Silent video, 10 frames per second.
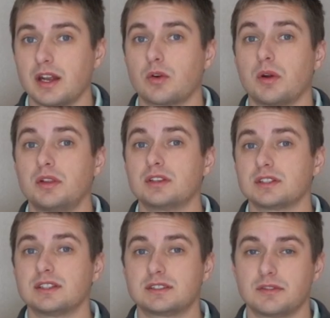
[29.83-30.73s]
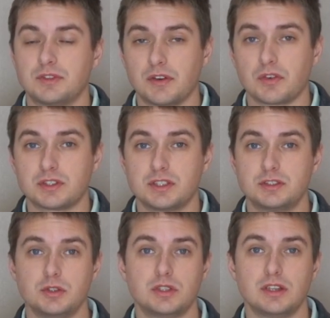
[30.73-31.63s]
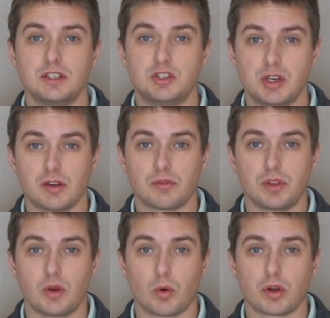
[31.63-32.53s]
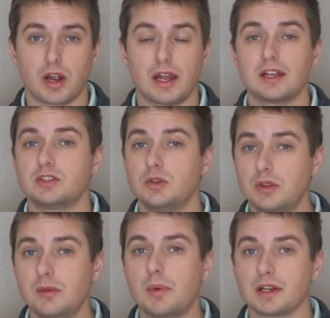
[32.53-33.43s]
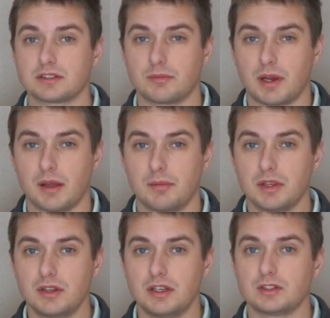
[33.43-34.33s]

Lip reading: created this list of differences using the GM Fleet Order Guide to the best of my ability.